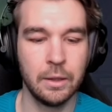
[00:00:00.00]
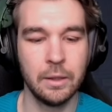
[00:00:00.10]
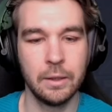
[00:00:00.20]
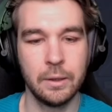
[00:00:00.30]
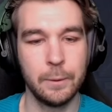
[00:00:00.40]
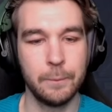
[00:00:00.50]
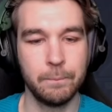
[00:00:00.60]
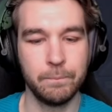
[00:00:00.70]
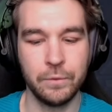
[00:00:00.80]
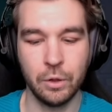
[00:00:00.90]

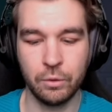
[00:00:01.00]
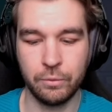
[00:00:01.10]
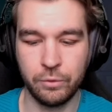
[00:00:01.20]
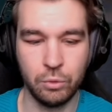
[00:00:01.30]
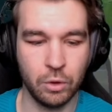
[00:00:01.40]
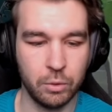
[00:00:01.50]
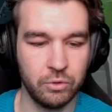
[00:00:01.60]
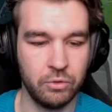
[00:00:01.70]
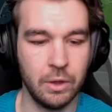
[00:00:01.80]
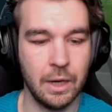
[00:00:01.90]
The other few
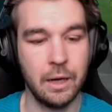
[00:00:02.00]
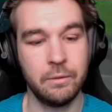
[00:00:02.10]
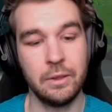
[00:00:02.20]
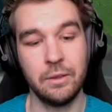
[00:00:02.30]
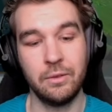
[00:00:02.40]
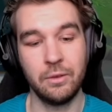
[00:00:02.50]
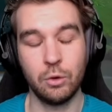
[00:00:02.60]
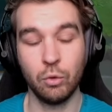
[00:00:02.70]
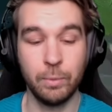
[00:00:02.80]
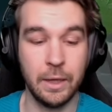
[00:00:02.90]
options you have is
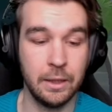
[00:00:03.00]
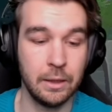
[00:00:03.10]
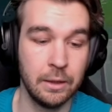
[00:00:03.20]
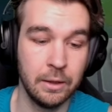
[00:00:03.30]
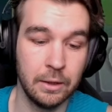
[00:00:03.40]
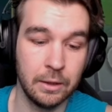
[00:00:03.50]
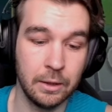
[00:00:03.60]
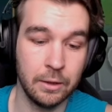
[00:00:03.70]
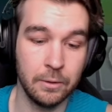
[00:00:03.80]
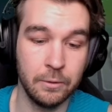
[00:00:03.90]
Ghostblade,
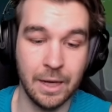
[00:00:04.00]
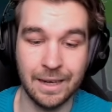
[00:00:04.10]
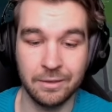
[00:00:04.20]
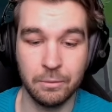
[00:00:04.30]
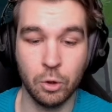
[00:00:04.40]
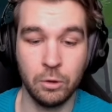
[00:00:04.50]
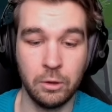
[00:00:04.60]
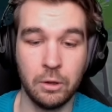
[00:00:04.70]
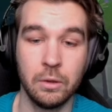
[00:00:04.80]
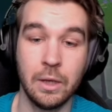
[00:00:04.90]
Axiom
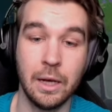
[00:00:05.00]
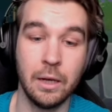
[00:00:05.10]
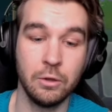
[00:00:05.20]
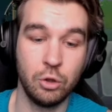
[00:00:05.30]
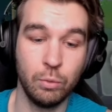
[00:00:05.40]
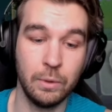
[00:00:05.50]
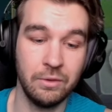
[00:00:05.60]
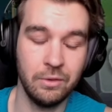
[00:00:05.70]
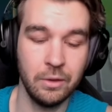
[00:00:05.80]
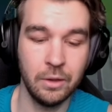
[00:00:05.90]
Arc, and
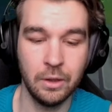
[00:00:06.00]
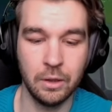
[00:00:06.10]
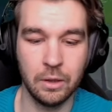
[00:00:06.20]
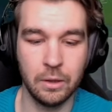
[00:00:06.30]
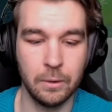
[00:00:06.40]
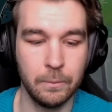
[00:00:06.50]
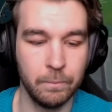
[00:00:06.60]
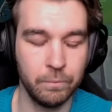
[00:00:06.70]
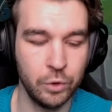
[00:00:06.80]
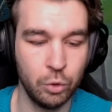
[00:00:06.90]
Hubris.
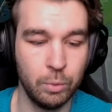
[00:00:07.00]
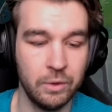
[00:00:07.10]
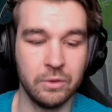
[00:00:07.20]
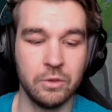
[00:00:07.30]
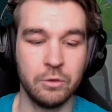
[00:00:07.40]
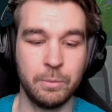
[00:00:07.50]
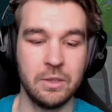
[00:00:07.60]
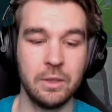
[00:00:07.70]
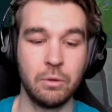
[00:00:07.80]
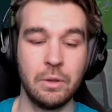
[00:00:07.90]
Hubris is
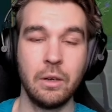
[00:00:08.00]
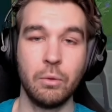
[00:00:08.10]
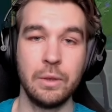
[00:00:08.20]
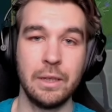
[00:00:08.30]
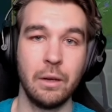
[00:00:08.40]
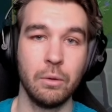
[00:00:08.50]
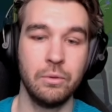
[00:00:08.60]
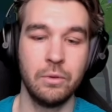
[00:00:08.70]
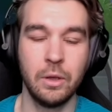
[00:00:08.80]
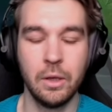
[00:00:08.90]
especially good in low
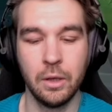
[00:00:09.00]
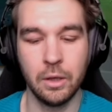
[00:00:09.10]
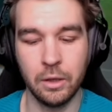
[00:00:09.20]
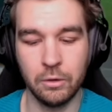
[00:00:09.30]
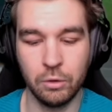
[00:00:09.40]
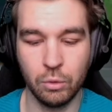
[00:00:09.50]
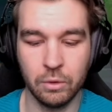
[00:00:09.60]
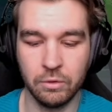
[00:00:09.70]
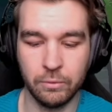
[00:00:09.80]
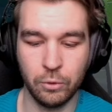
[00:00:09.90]
elos to go
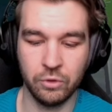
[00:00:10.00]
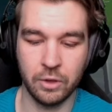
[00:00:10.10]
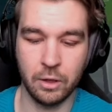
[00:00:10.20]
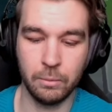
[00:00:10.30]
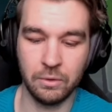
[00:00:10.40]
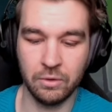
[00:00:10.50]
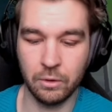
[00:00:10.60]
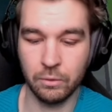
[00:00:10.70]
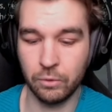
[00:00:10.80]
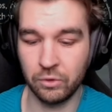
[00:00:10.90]
as a first item
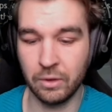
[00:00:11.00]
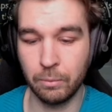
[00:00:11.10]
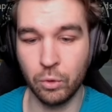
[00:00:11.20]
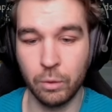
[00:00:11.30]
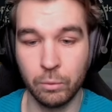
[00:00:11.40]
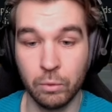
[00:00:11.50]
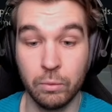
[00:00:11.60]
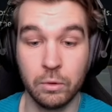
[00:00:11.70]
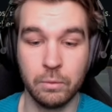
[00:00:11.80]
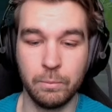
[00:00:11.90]
instead of, for example, Armor,
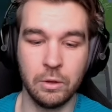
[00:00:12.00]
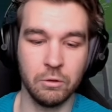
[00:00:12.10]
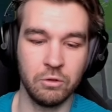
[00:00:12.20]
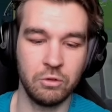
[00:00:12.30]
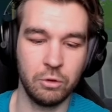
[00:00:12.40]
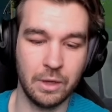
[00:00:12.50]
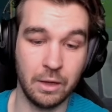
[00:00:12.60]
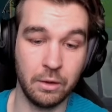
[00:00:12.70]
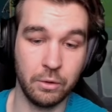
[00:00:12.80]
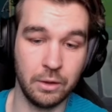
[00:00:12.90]
because you get
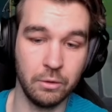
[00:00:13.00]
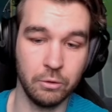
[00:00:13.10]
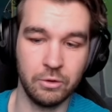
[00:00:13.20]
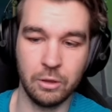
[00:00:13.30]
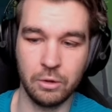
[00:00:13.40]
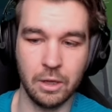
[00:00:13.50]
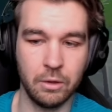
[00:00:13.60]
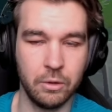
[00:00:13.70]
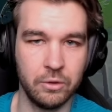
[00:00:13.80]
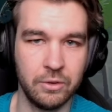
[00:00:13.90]
a lot of kills and you get a
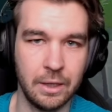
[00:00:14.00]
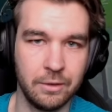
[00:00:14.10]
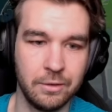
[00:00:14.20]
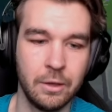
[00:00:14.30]
lot of stacks.